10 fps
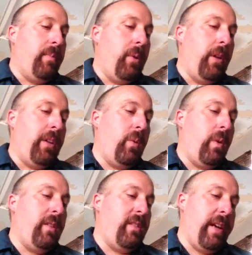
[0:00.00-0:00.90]
Pulling to
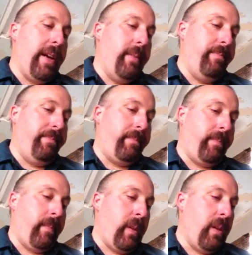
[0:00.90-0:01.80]
one side
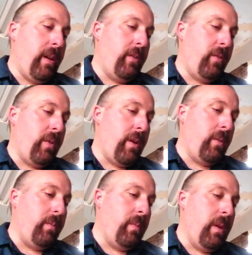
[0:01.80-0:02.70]
under
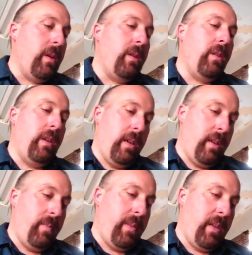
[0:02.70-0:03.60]
throttle,
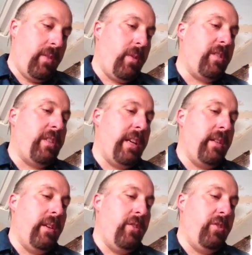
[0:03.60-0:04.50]
it'd be a thrust
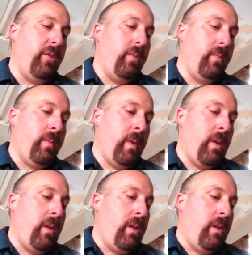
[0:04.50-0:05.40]
angle issue.
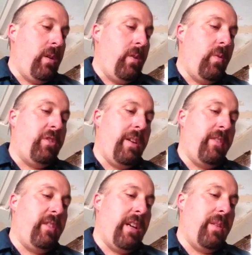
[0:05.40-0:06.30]

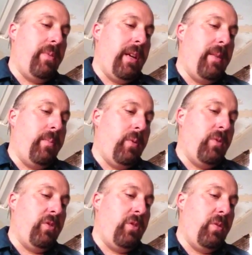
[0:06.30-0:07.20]
Whichever side the plane
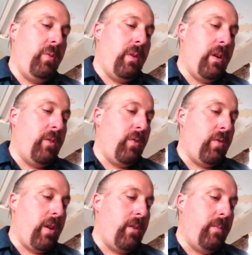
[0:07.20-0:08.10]
pulls to under
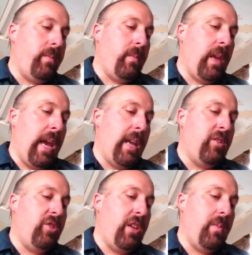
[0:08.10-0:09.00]
throttle, add
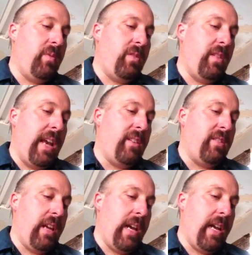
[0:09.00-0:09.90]
shims to that
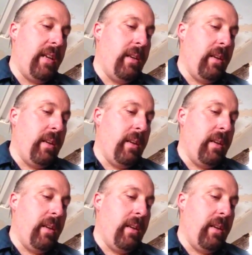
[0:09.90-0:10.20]
side